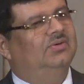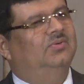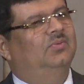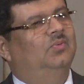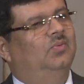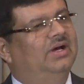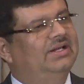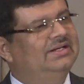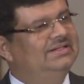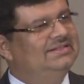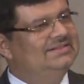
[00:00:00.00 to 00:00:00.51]

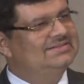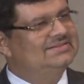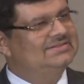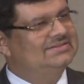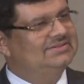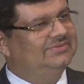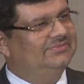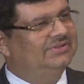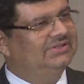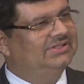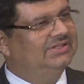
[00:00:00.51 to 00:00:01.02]
One
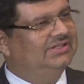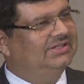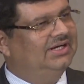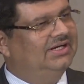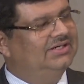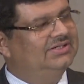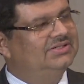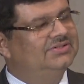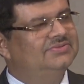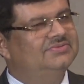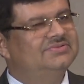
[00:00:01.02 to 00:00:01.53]
is with
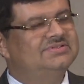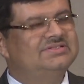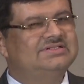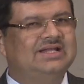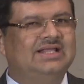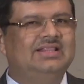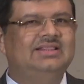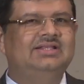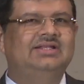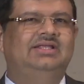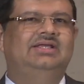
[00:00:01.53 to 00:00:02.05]
regard to
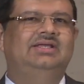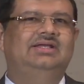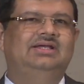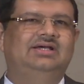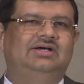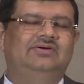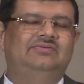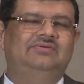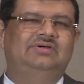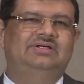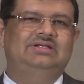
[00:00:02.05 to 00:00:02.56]
strengthening
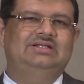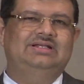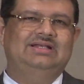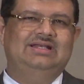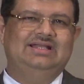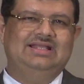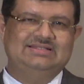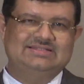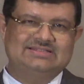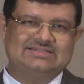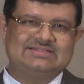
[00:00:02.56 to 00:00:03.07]
our
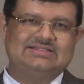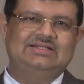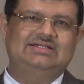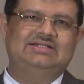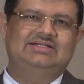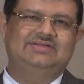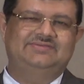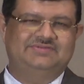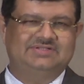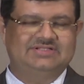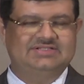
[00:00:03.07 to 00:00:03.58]

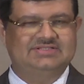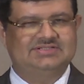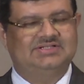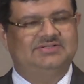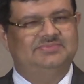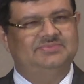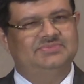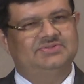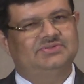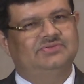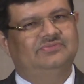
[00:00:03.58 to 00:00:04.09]
legislative
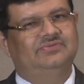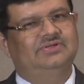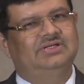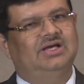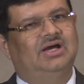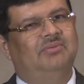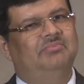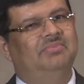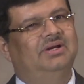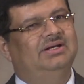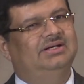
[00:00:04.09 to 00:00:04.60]
system. So we
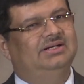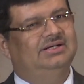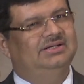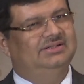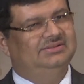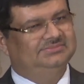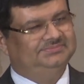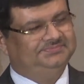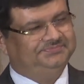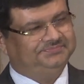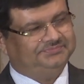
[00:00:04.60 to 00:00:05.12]
amended
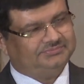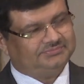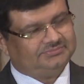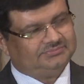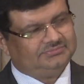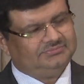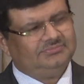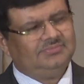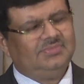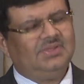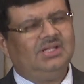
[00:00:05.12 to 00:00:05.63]

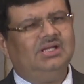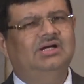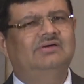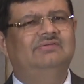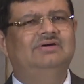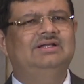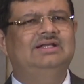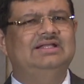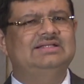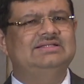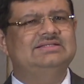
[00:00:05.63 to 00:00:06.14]

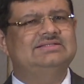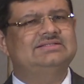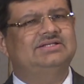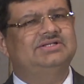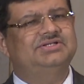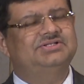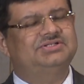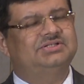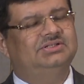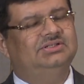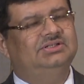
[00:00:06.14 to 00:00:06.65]
our
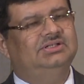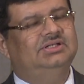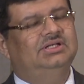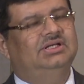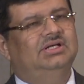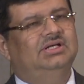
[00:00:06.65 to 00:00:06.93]
legislation